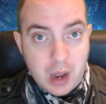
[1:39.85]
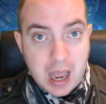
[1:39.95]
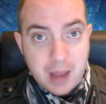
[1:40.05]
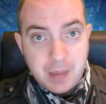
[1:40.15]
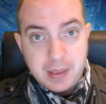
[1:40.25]

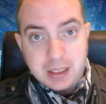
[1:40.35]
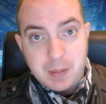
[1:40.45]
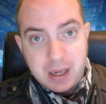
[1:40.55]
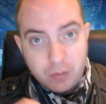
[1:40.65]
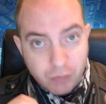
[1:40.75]
and it's going
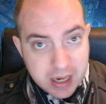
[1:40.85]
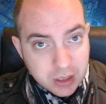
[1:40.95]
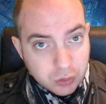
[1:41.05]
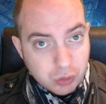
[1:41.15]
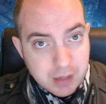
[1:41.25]
to be really
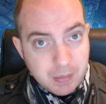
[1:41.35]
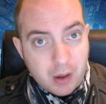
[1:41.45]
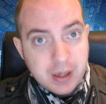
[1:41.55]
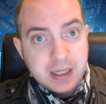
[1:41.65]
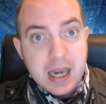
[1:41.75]

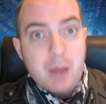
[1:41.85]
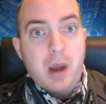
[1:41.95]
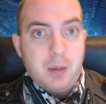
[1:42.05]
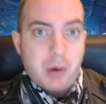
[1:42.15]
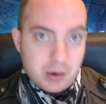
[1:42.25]
streamlined
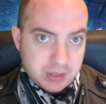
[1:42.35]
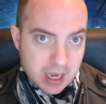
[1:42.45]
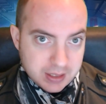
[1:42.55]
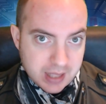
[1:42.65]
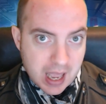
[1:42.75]
network
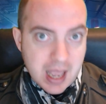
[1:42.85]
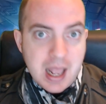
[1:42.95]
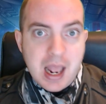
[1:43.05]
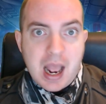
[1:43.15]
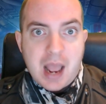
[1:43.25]
process there
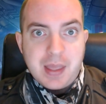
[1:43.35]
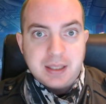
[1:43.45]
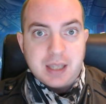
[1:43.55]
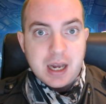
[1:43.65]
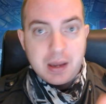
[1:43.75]
that's
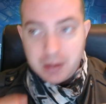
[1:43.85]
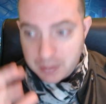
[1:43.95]
going to